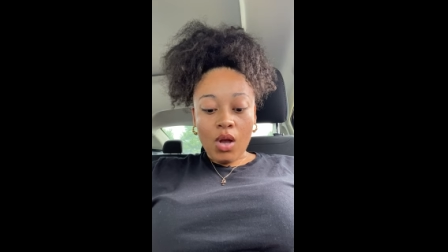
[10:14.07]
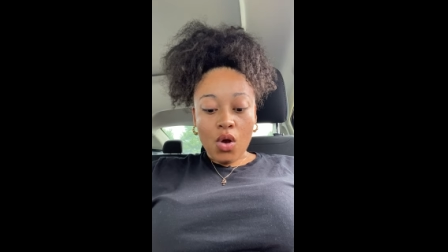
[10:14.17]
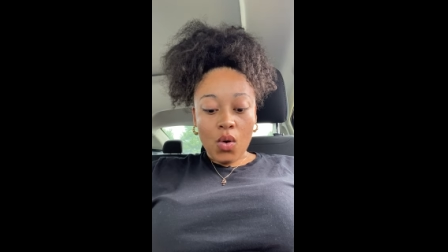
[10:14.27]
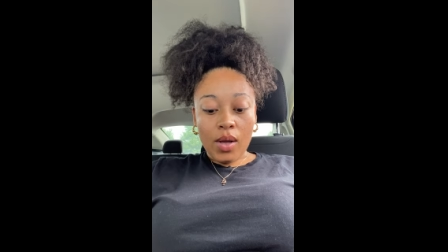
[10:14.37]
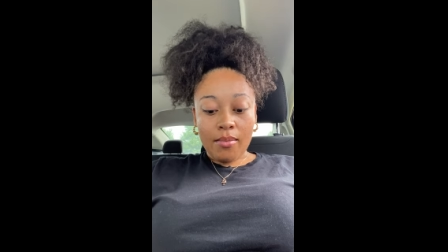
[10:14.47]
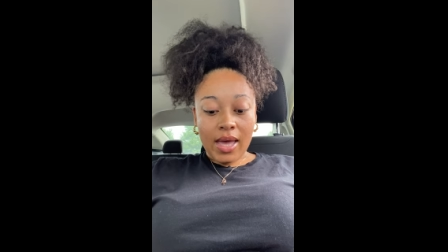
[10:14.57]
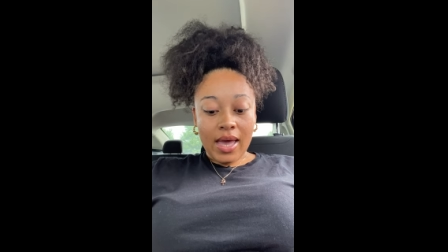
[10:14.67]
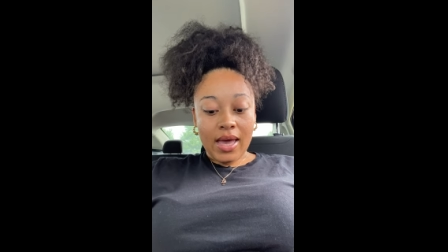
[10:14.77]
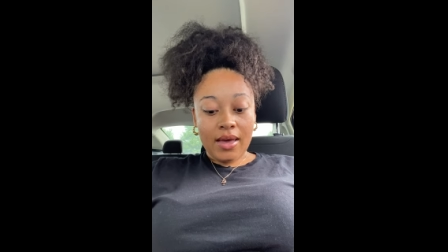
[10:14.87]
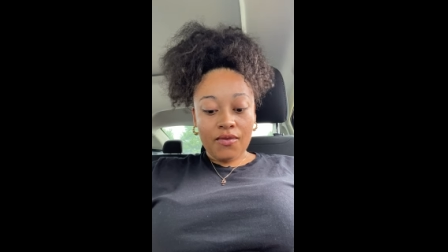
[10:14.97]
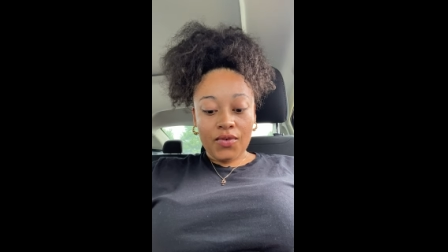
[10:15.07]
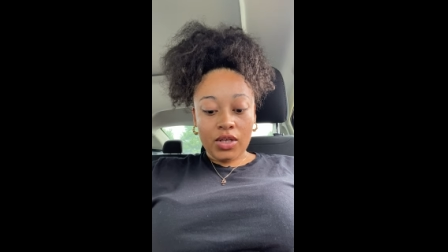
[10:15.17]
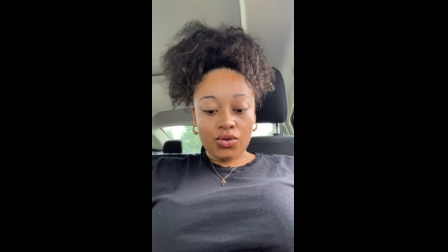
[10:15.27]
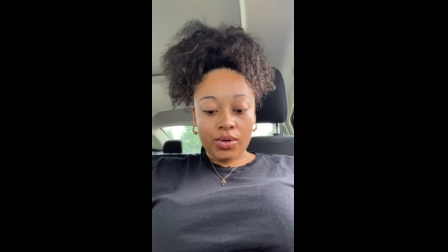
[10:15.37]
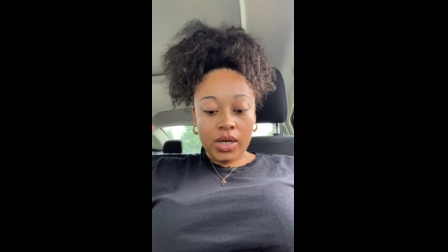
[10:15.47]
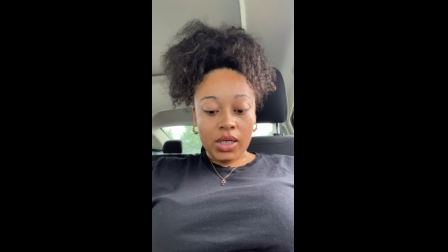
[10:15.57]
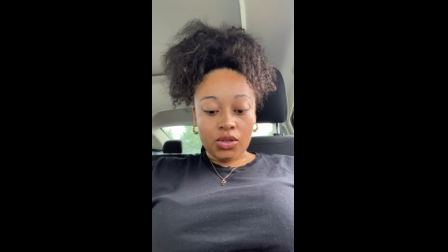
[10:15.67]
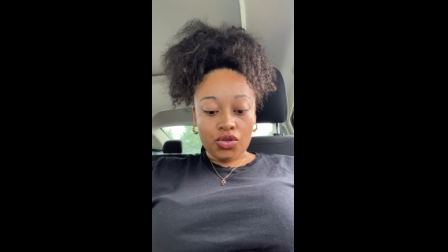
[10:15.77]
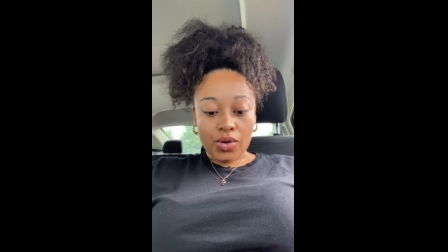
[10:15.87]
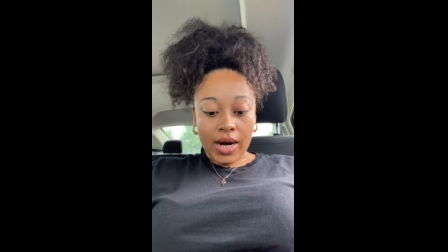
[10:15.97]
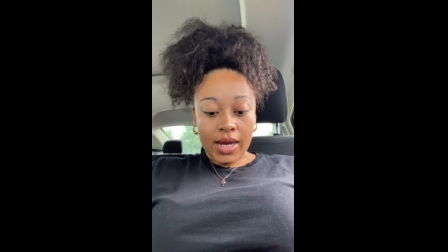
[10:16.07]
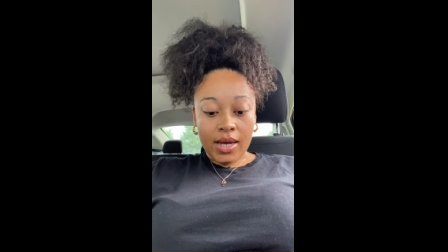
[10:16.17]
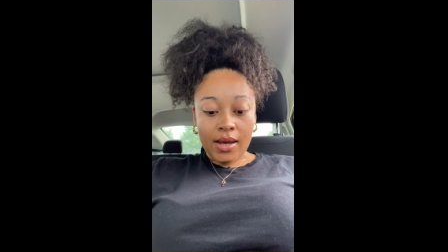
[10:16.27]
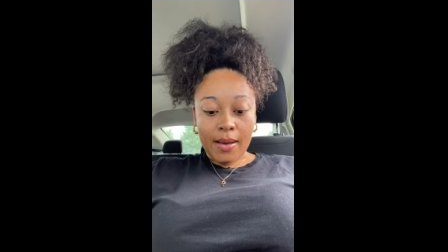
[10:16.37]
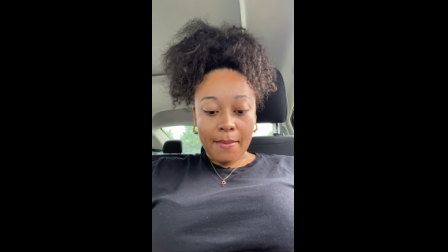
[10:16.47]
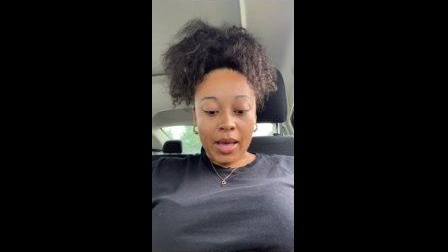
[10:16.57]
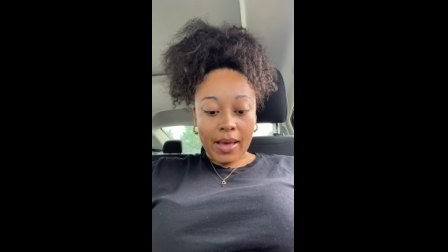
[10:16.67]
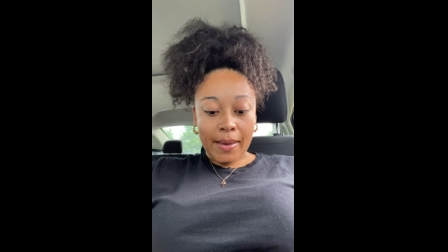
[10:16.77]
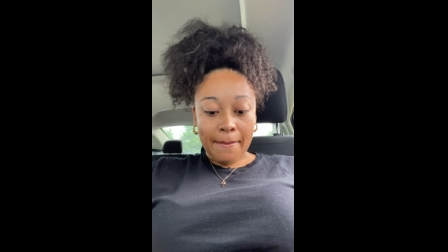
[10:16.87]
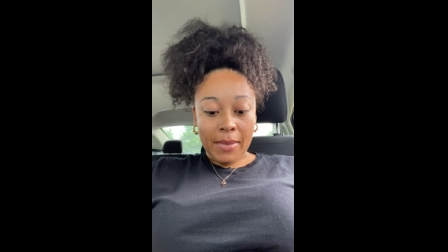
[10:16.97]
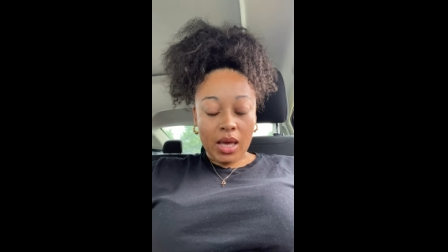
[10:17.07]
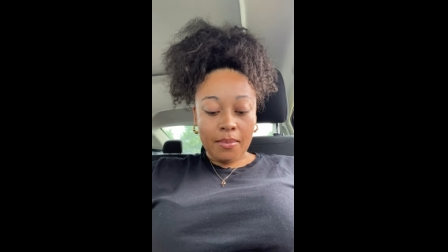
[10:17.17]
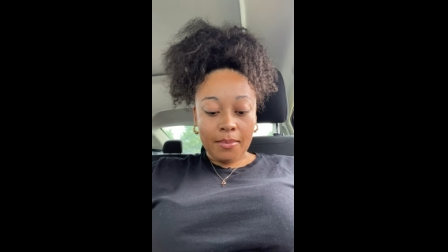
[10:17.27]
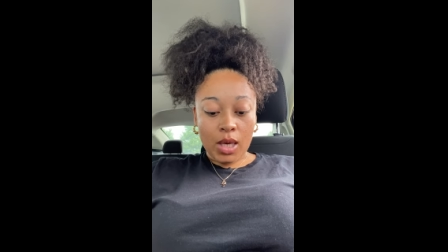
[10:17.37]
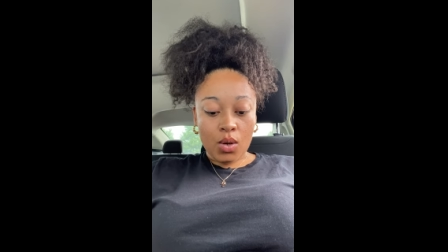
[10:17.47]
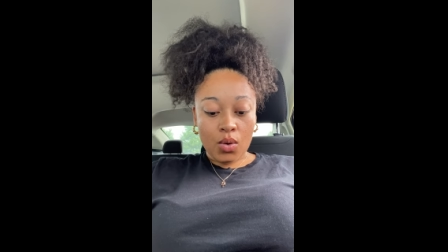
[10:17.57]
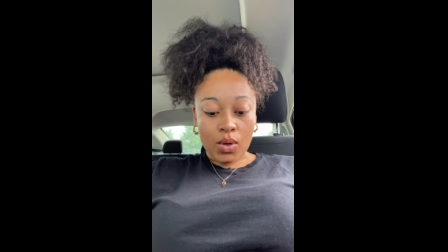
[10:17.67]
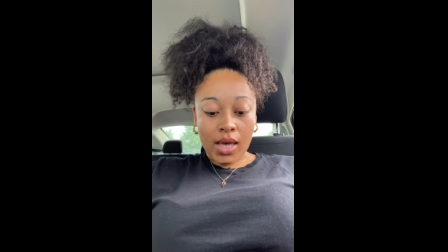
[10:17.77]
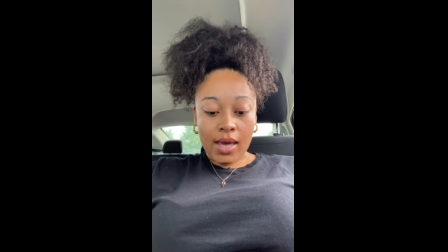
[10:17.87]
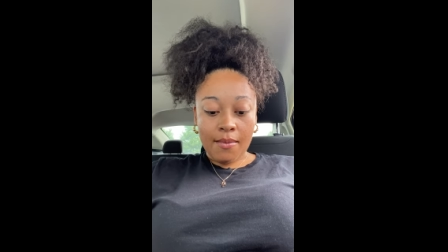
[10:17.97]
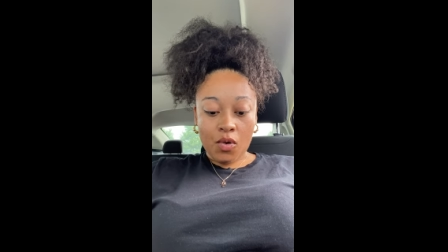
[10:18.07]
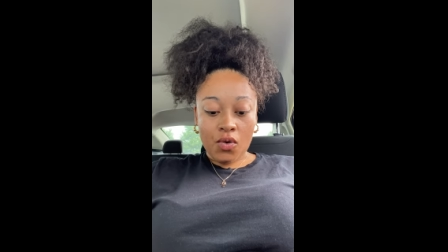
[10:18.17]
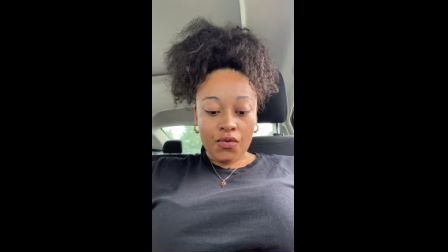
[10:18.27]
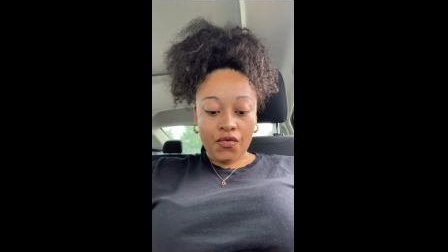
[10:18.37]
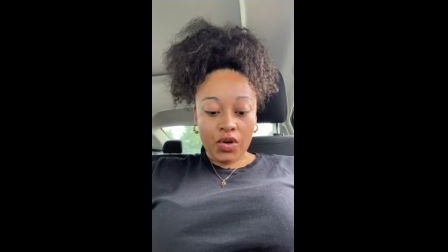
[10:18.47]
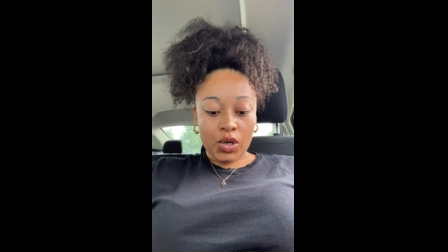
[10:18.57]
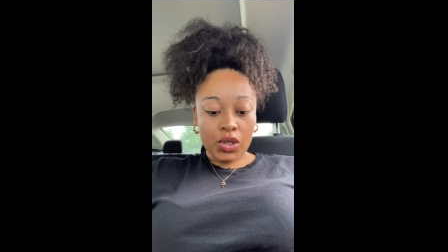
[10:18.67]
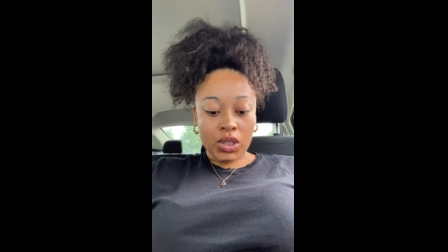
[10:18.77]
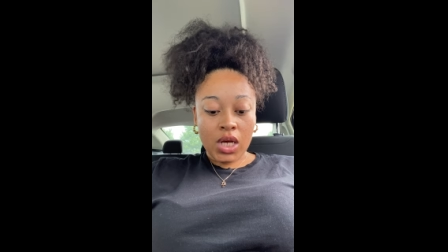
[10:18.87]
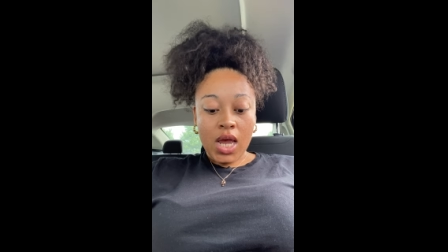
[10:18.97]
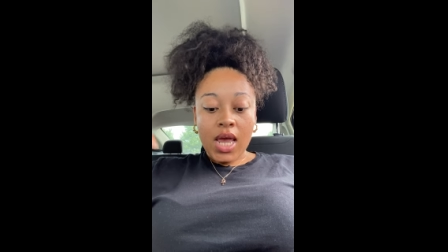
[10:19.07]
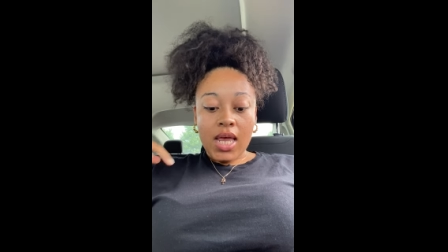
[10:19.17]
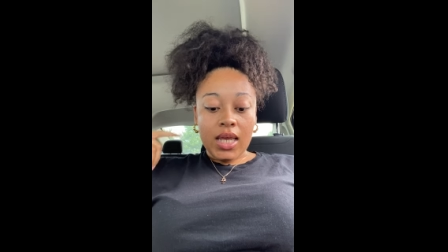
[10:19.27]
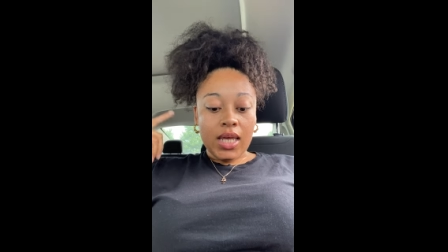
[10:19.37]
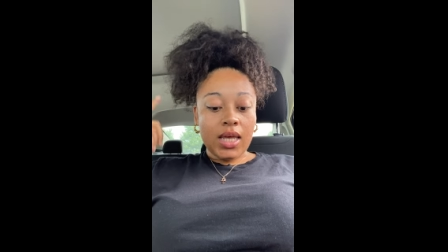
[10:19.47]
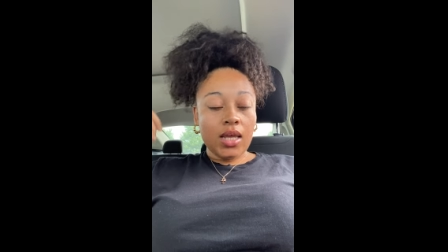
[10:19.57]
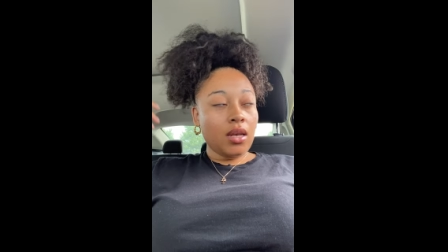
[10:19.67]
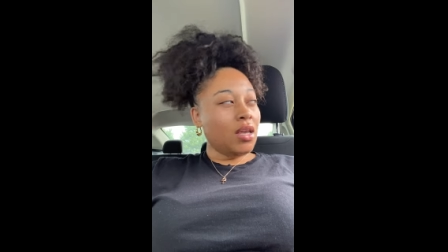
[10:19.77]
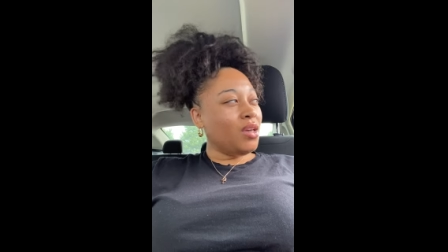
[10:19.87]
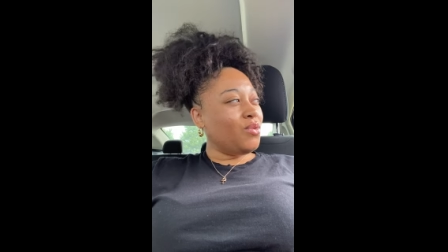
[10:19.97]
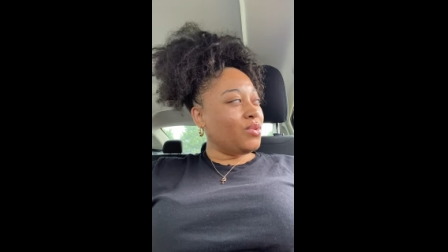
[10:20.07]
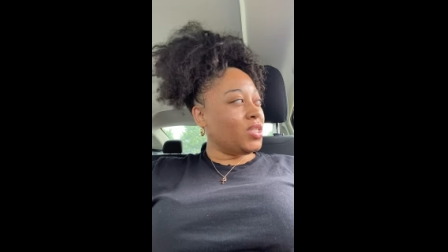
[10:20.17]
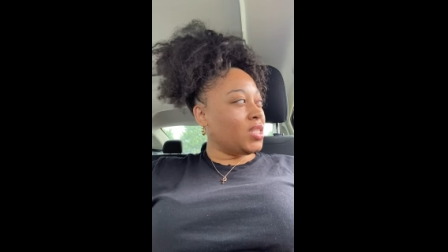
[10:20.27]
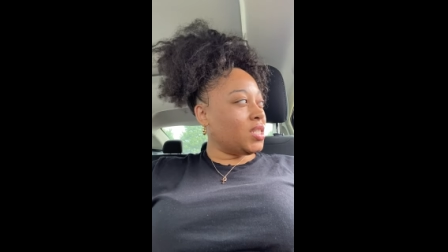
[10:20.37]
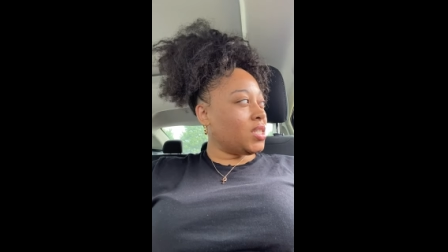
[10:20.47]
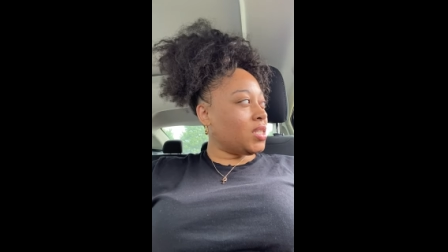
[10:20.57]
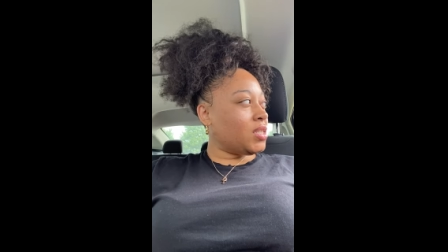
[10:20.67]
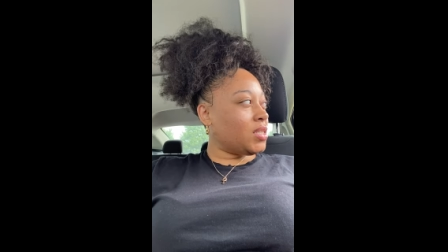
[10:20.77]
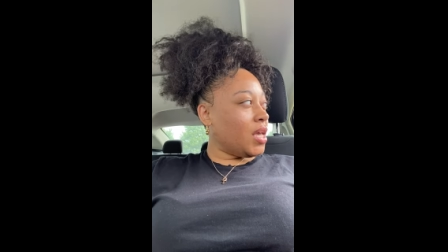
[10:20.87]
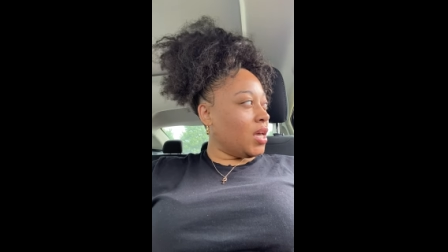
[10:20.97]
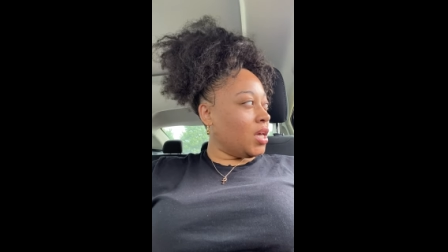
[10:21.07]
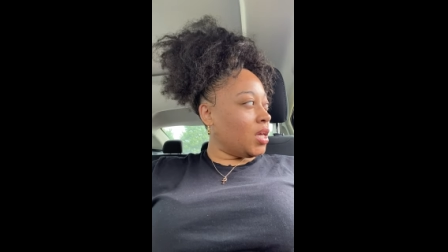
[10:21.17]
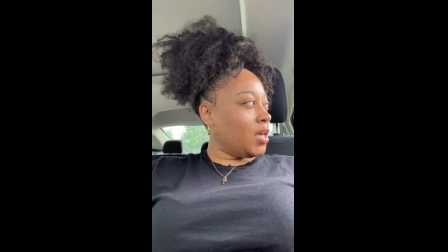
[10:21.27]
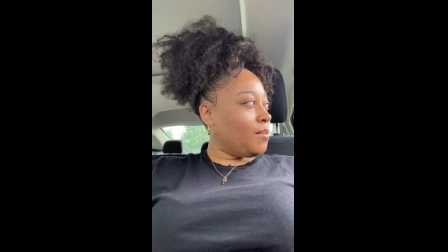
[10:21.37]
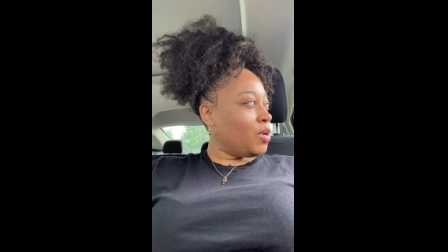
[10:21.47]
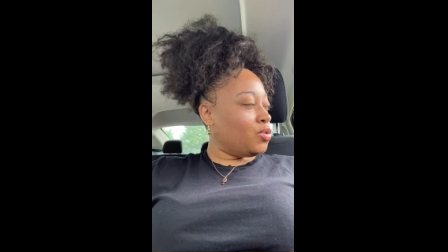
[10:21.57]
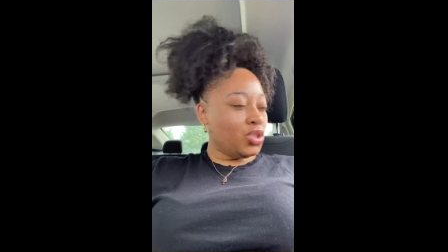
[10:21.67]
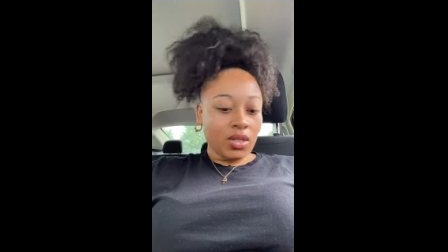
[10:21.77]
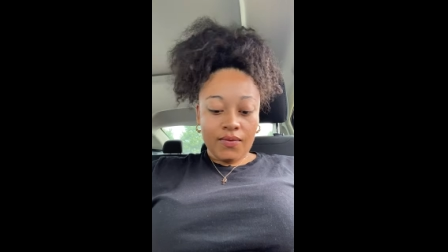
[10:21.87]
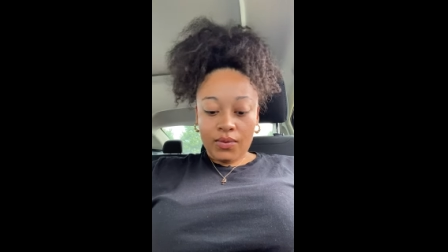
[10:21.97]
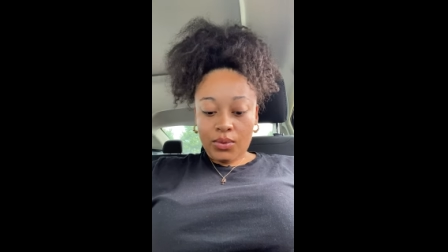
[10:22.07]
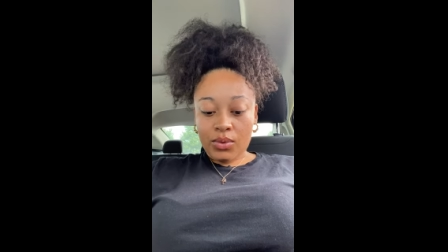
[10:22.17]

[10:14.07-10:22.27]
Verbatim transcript: Going Bad featuring Drake by Meek Mill came on first, and it was just saying keep on shuffle.